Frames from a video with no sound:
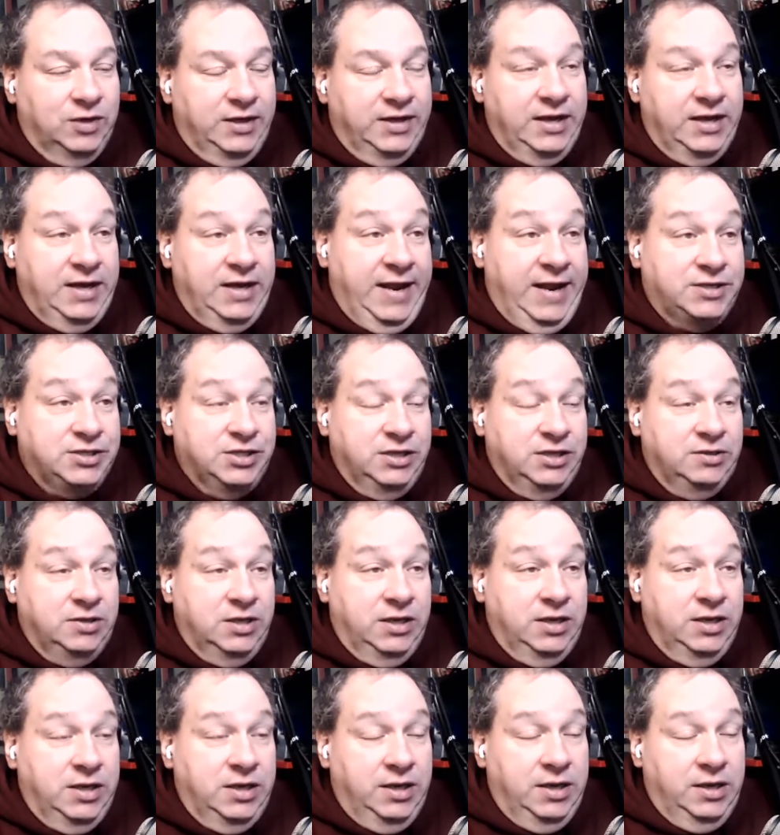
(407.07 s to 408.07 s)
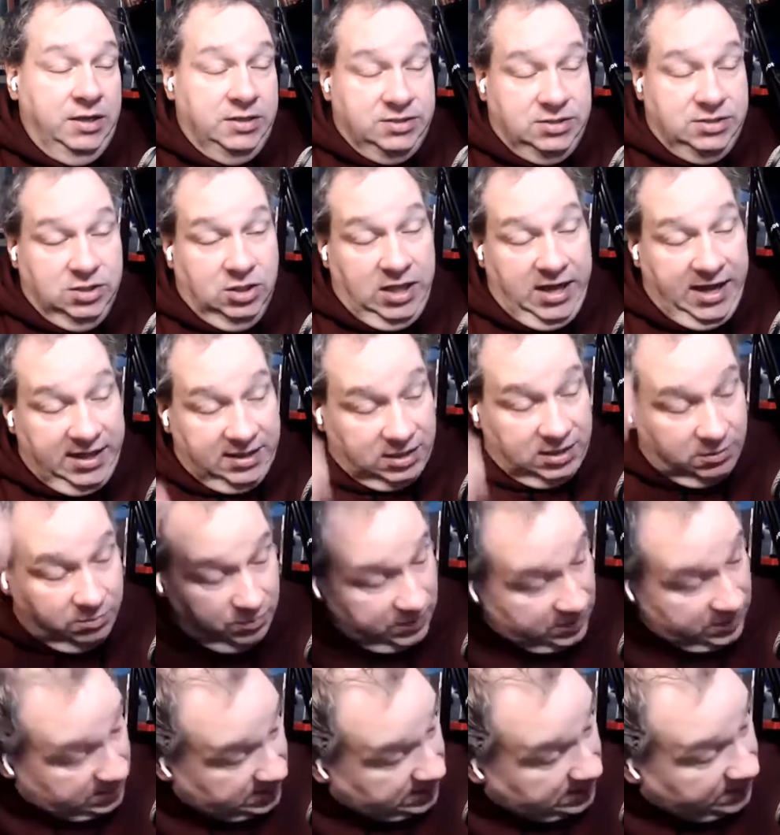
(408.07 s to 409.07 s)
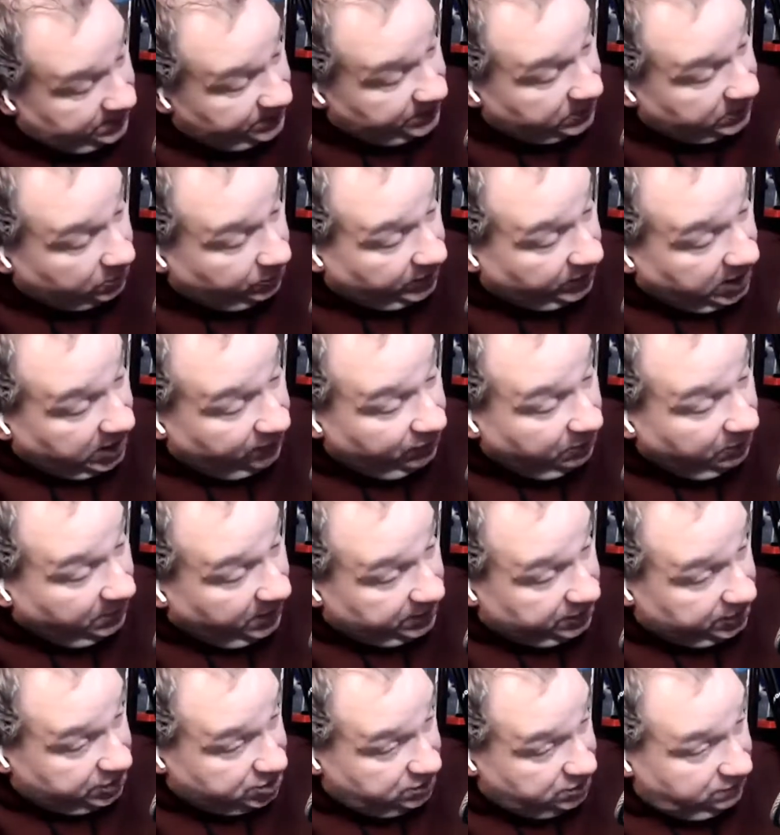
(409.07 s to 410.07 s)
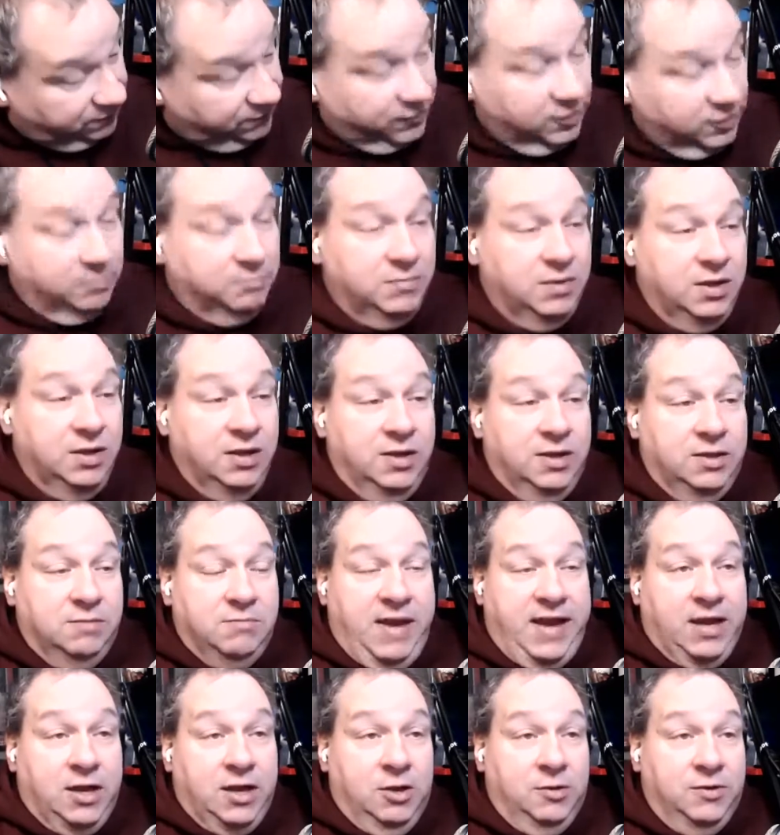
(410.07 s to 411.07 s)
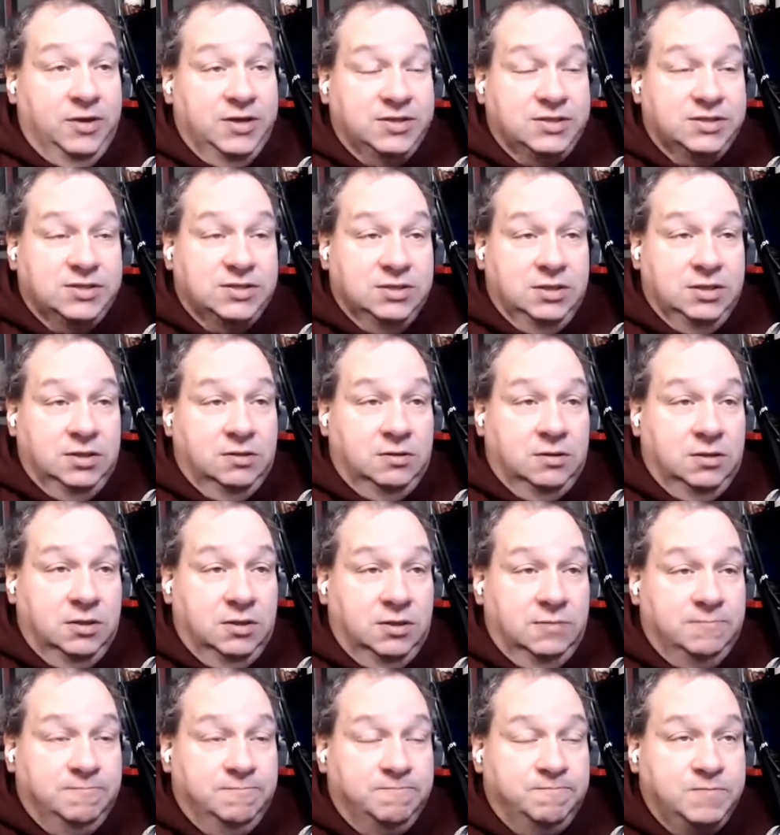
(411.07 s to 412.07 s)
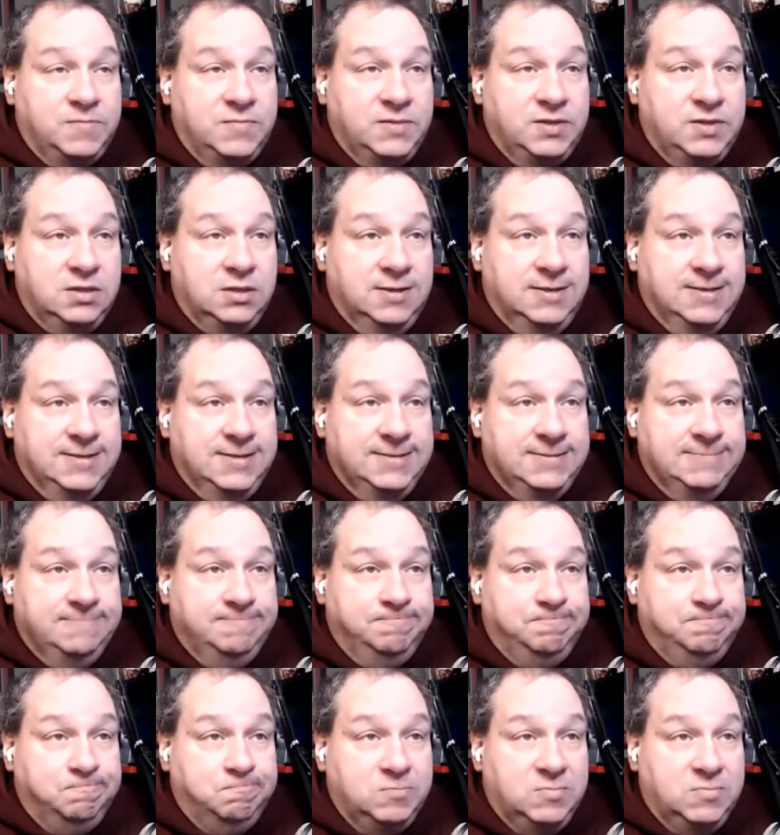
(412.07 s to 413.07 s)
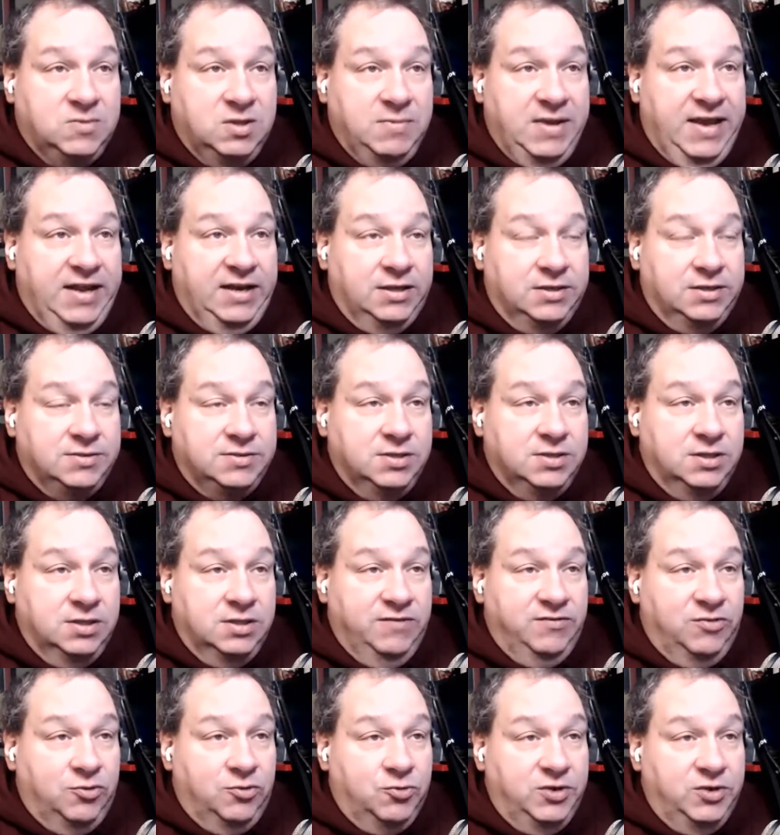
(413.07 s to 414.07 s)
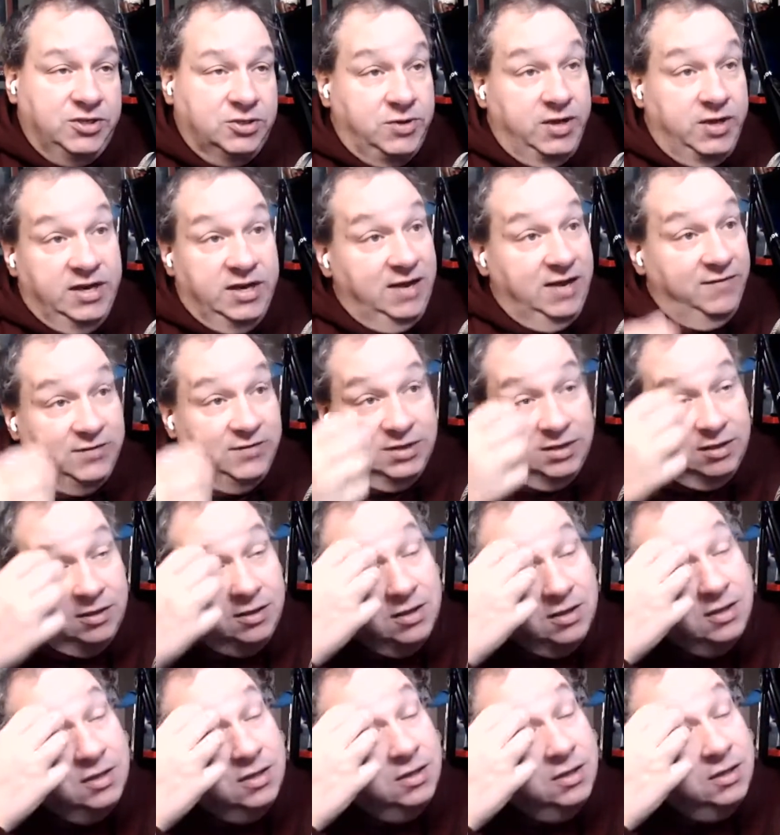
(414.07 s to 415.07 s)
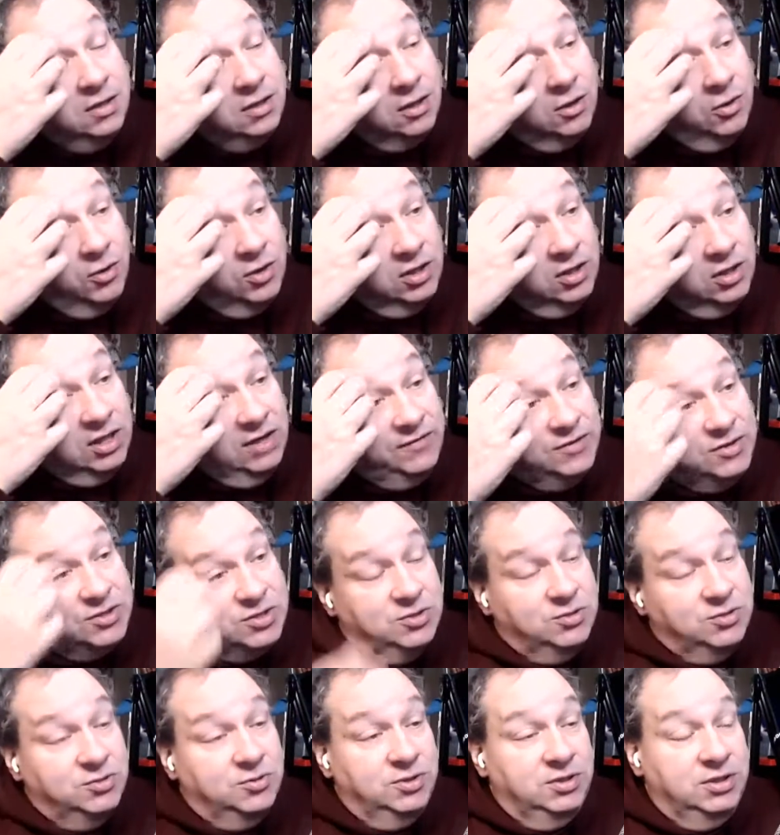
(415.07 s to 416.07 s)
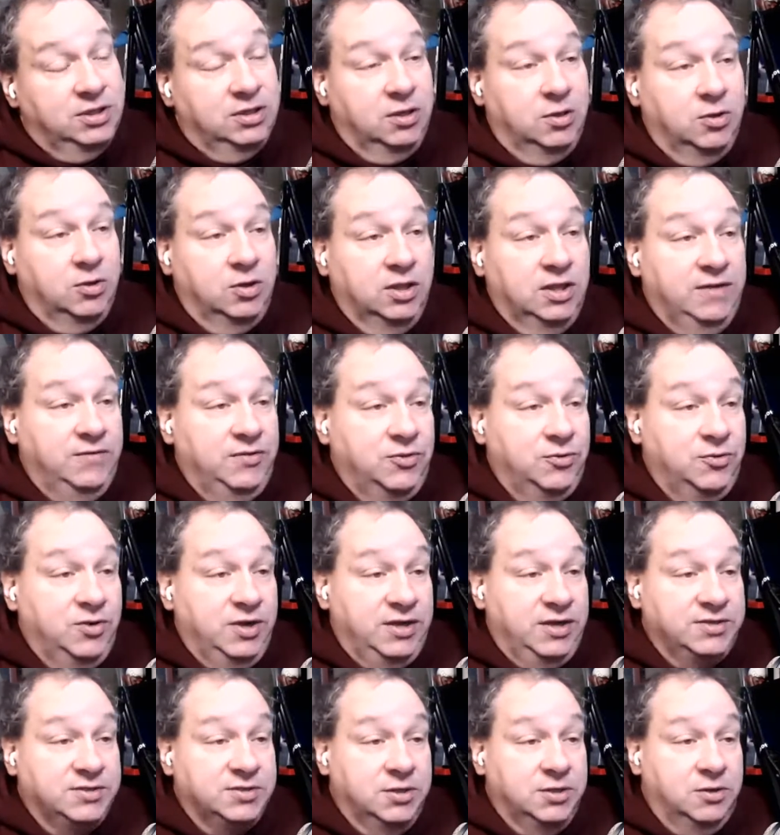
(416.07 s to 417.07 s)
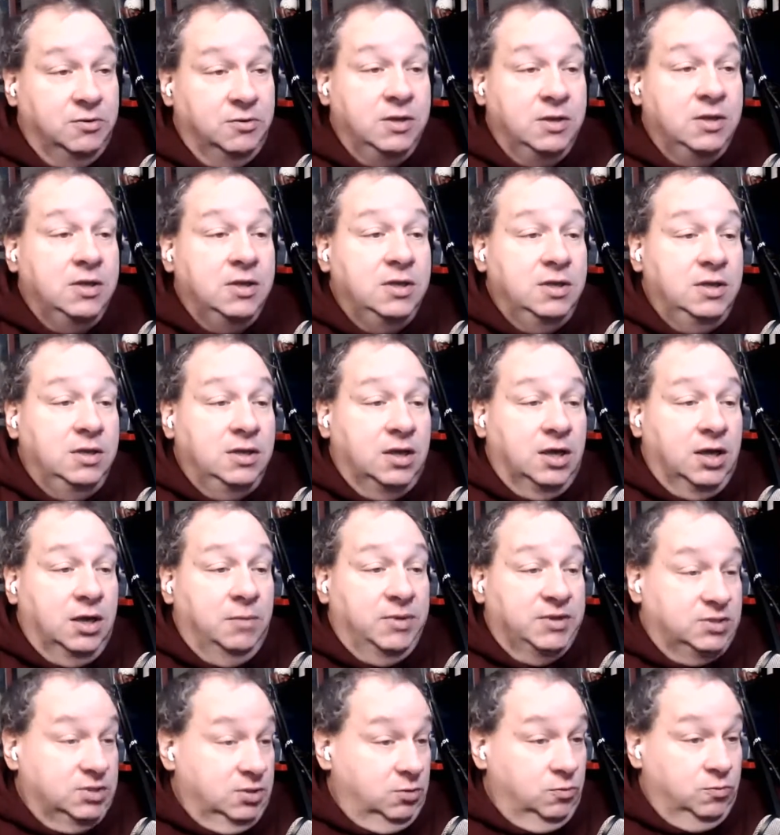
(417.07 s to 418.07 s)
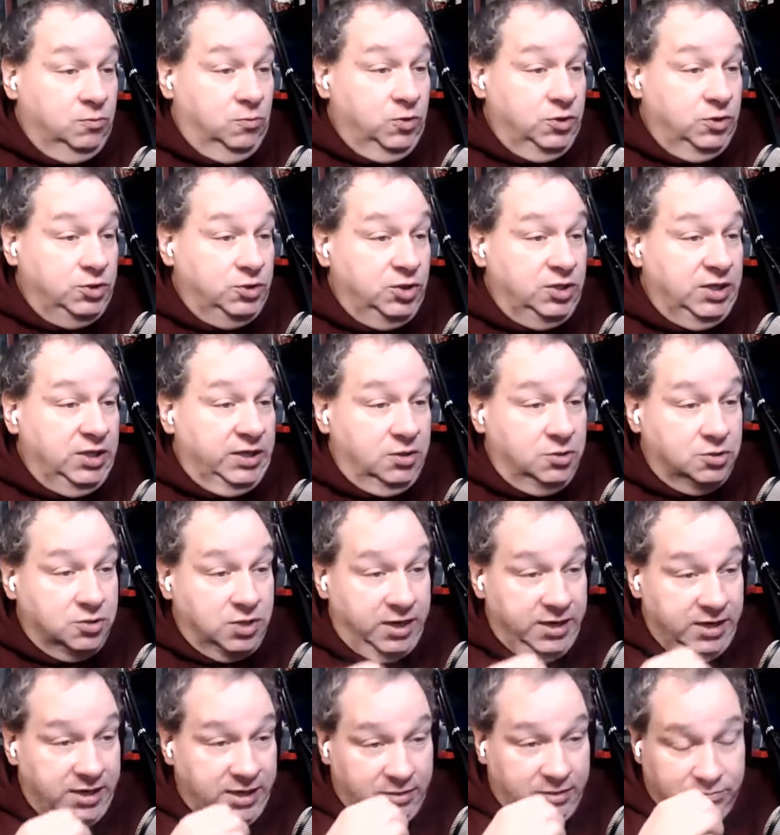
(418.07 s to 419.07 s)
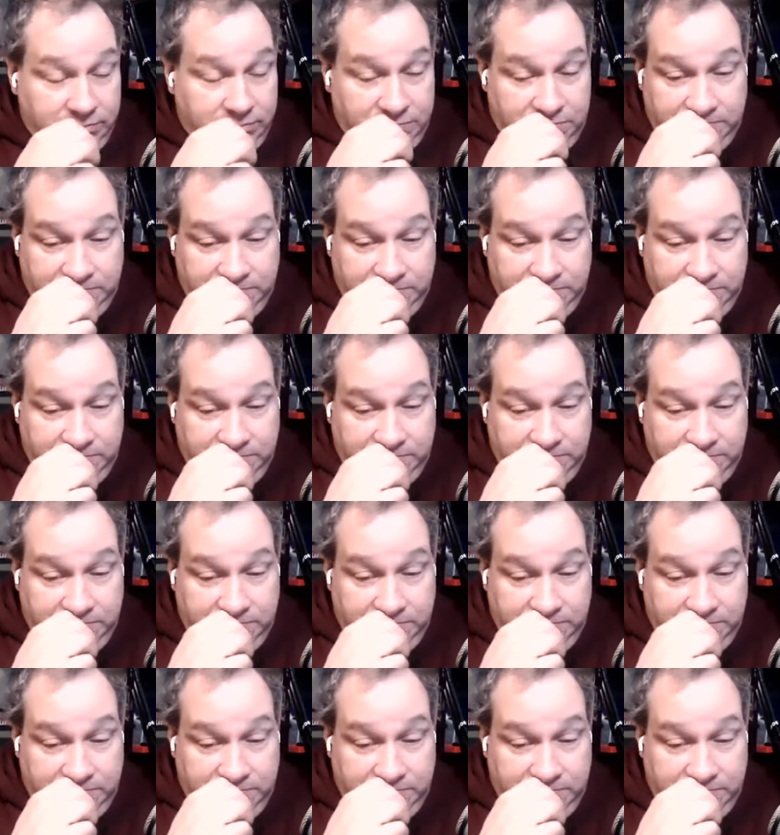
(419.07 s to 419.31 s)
And it actually it still had the recovery partition from the Mac OS the beta, the 11.3, so I didn't have to go to 11.2 and then go to 11.3. So but what did you think? You tried it out?